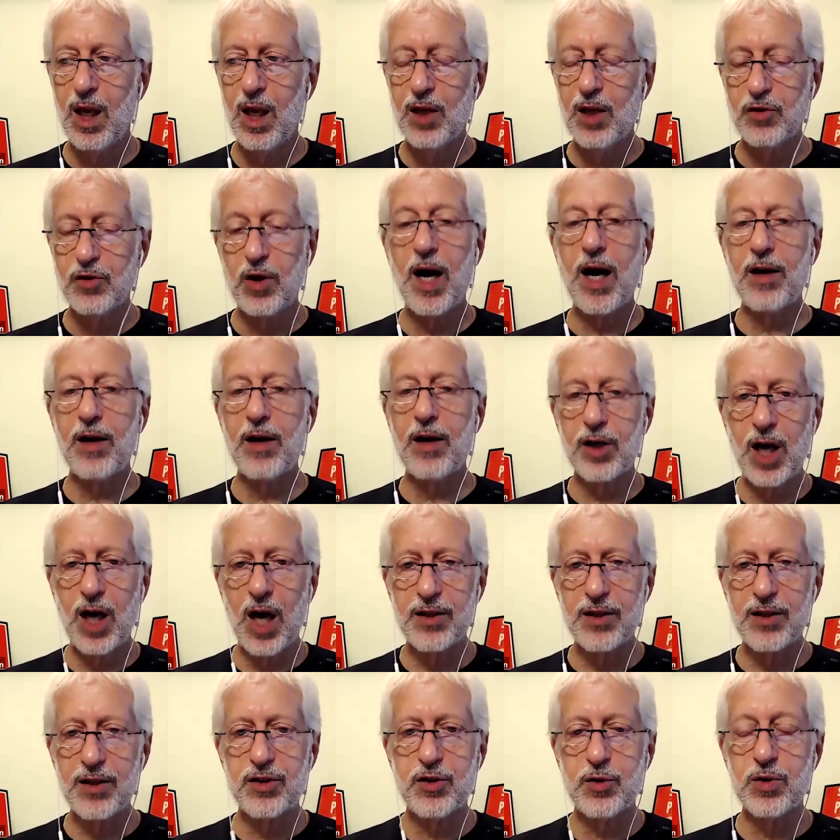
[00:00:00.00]
So I hired a
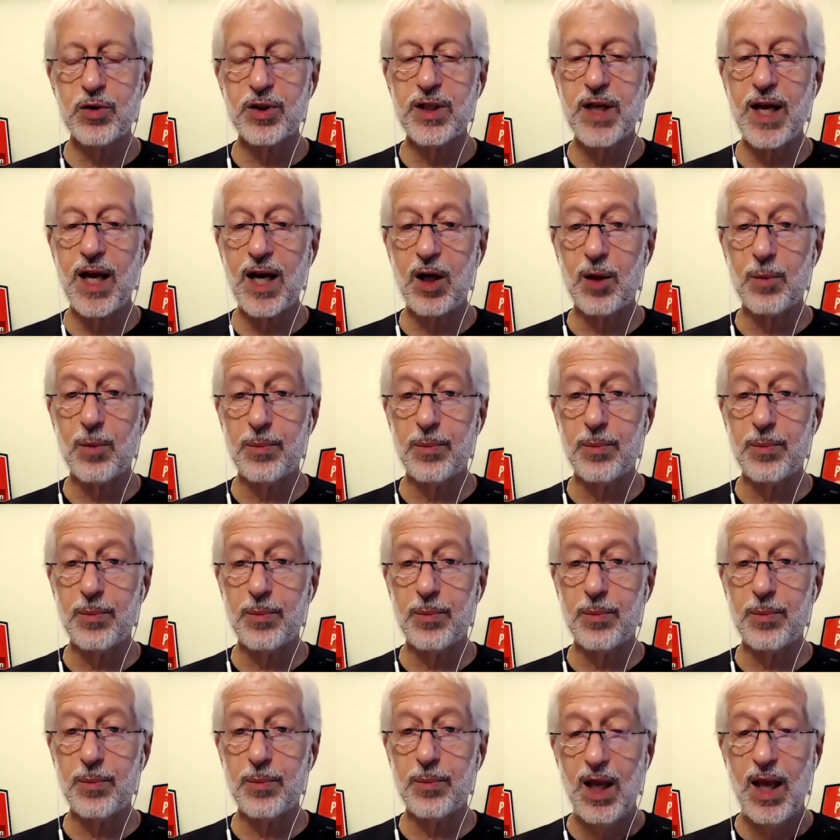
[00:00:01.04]
college student to help,
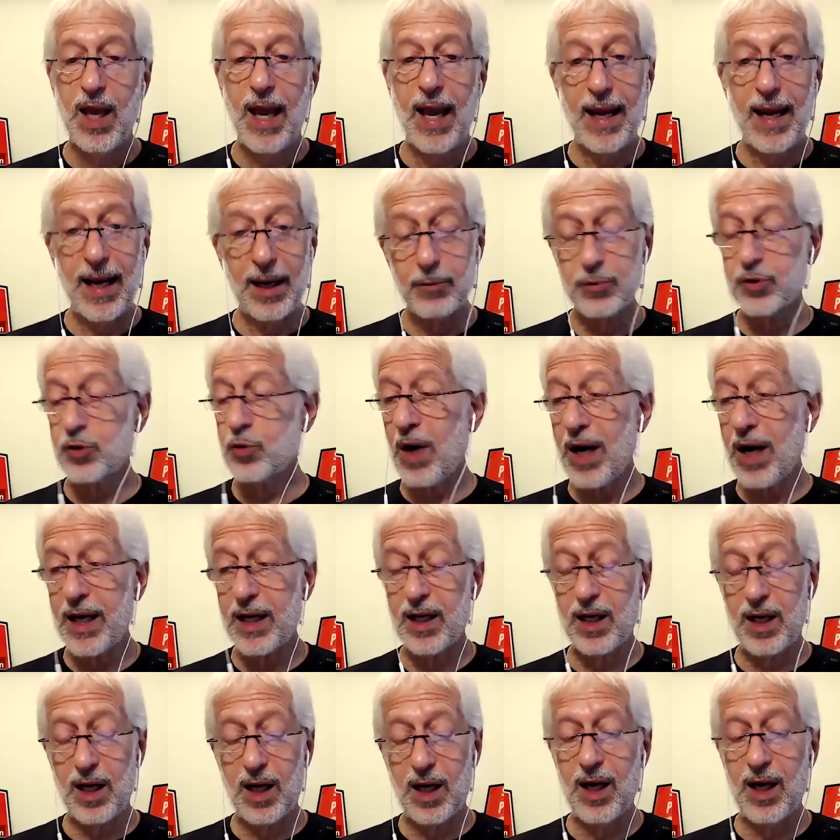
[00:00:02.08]
and it was
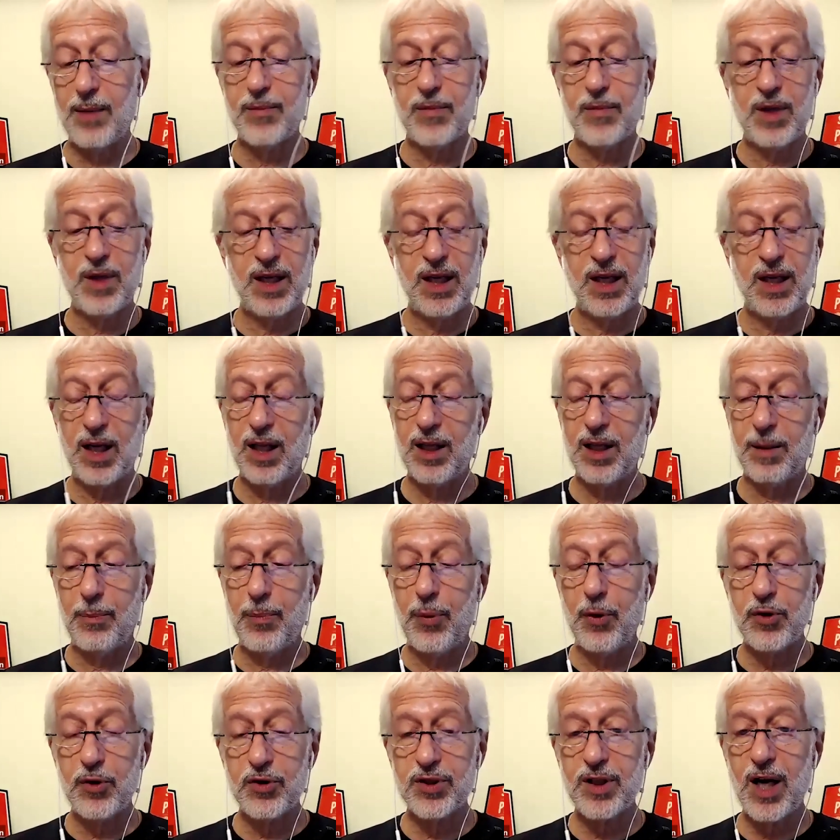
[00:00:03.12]
great. Um, the
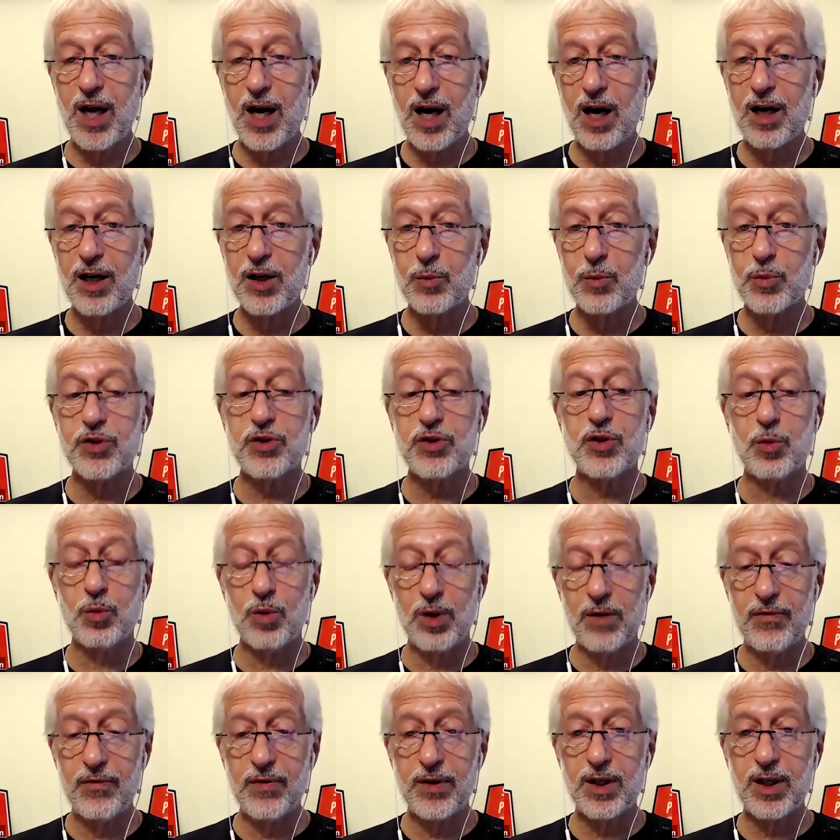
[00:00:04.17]
person I hired was
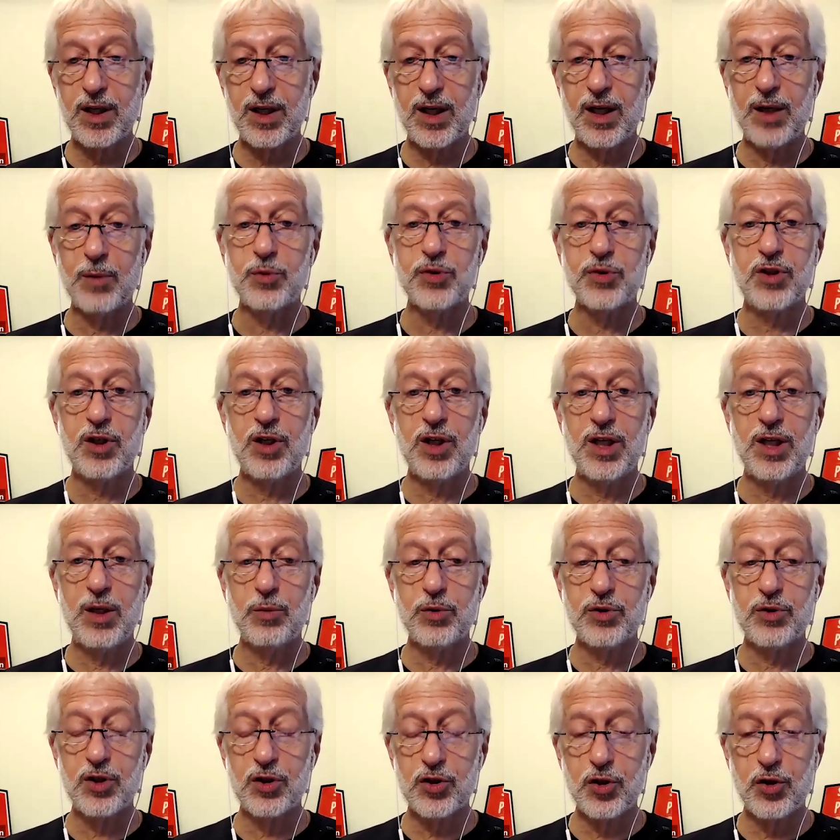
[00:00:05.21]
terrific. It was a he
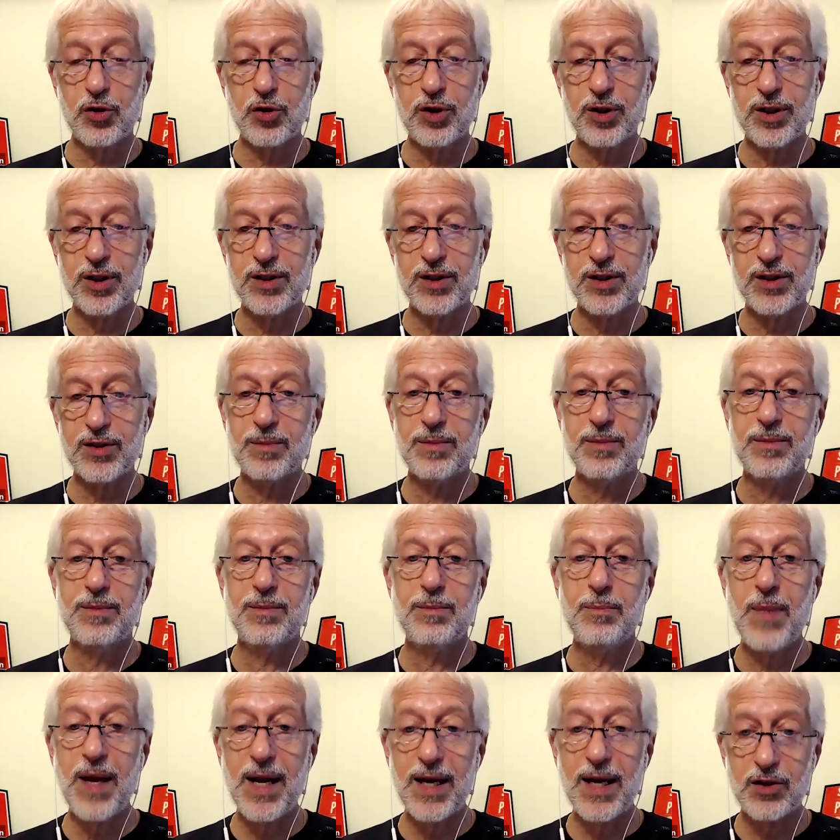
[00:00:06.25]
was a journalism
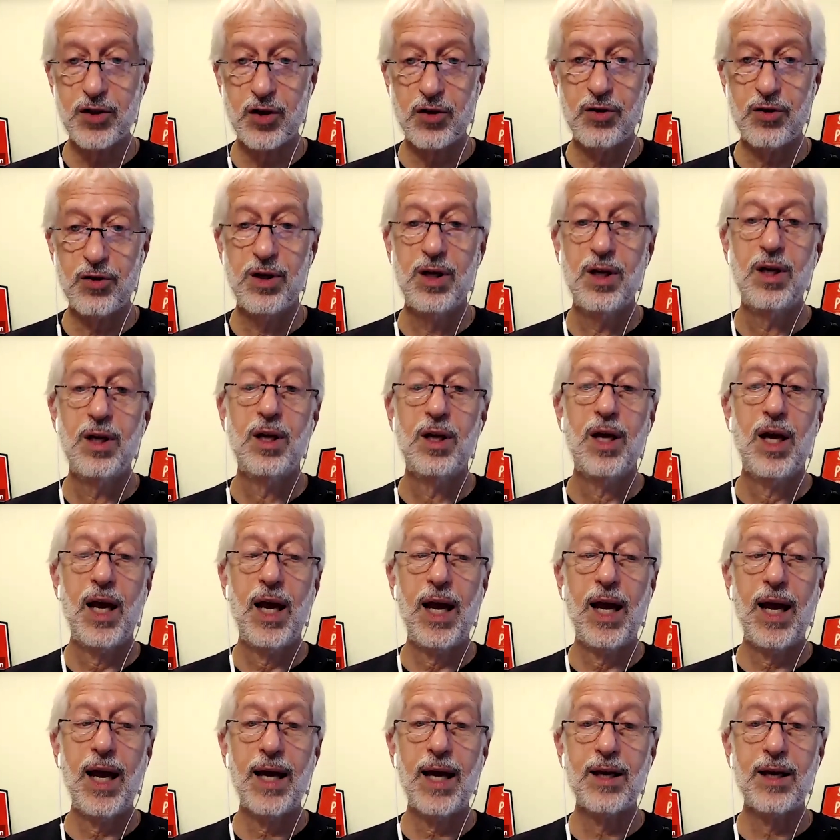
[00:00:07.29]
major,
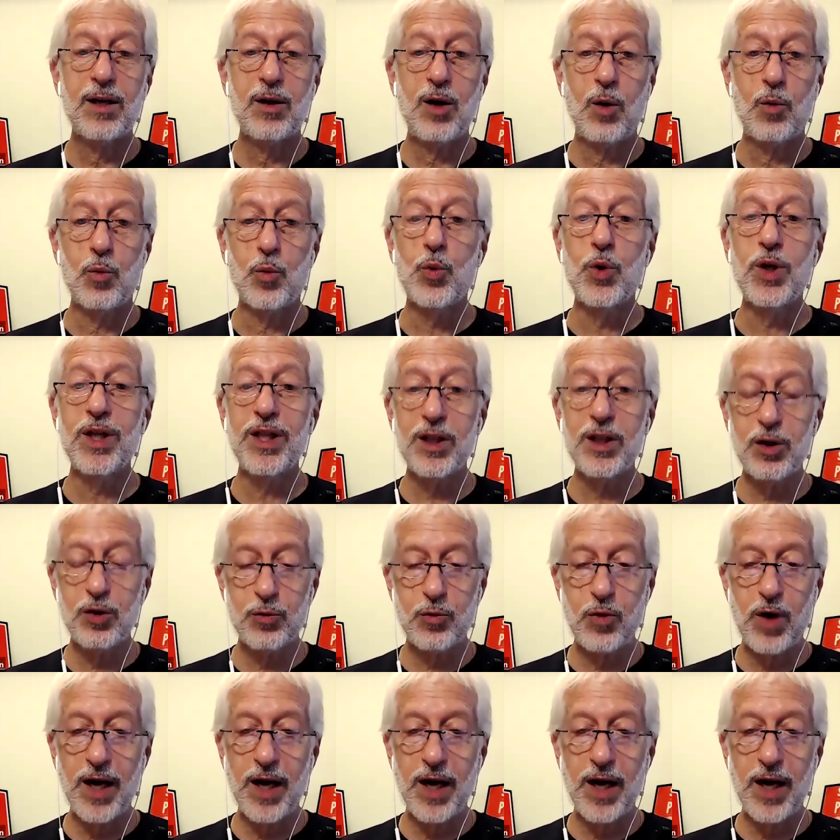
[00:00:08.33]
and a really good
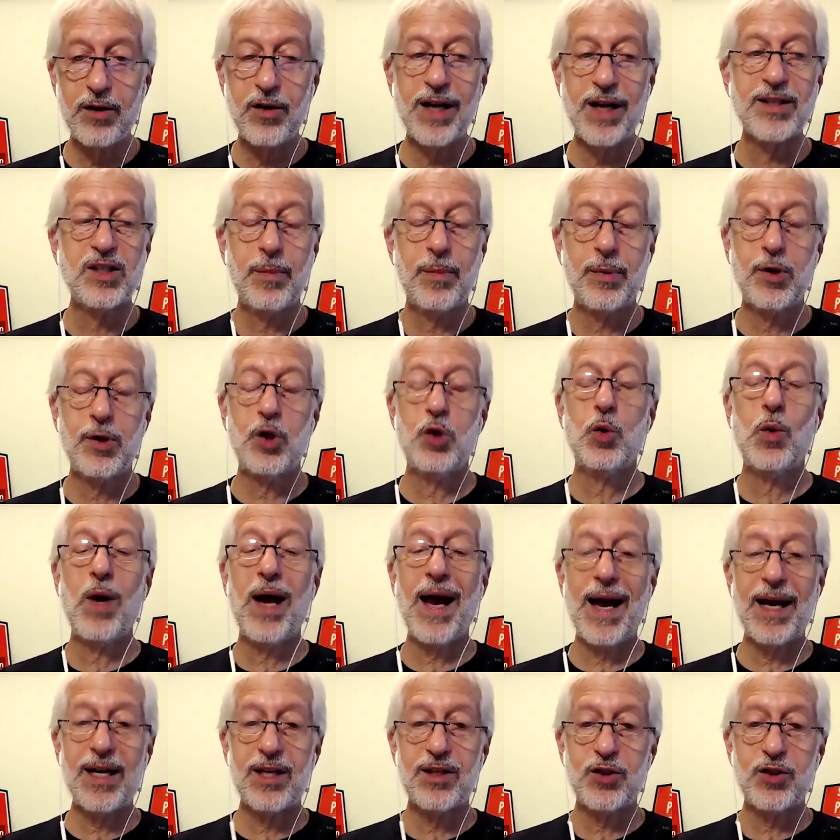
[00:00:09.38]
writer, and somebody who
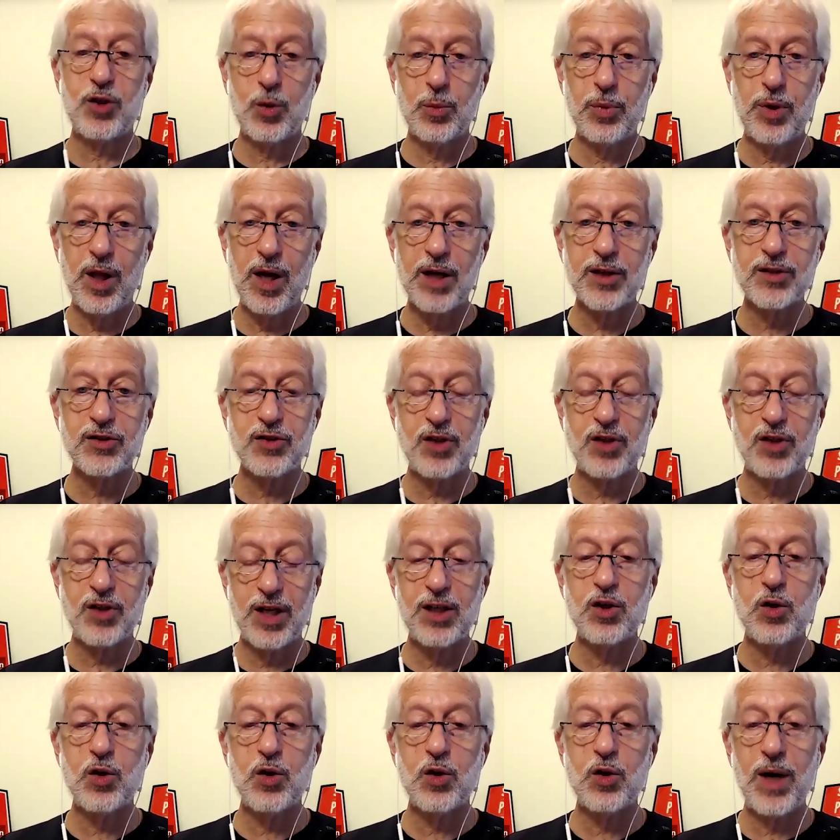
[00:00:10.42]
had his own blog, so
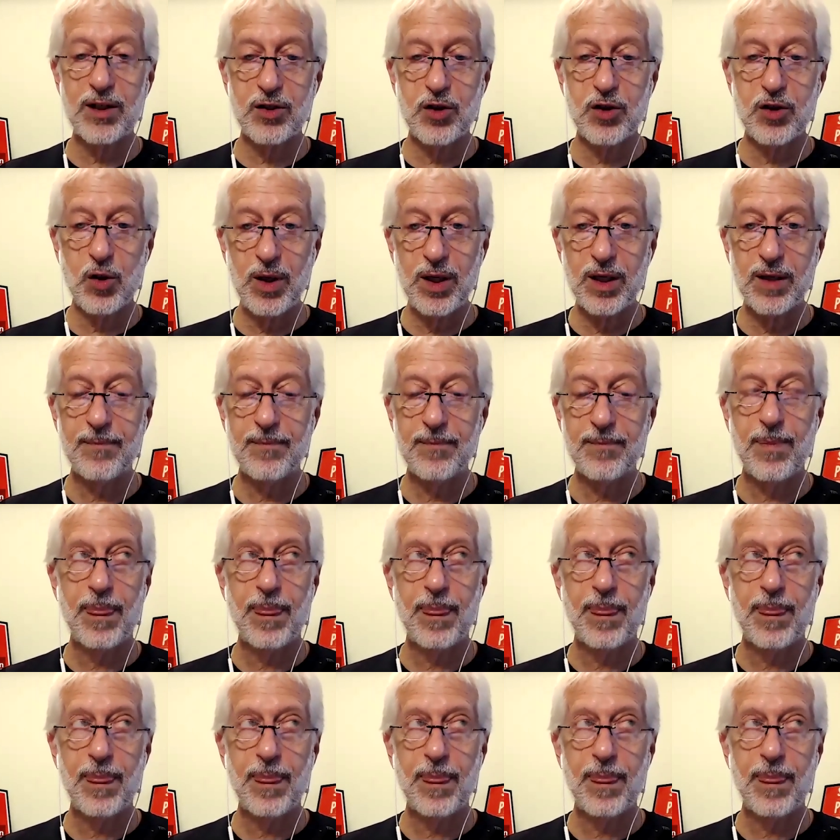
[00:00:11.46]
he knew how to do it.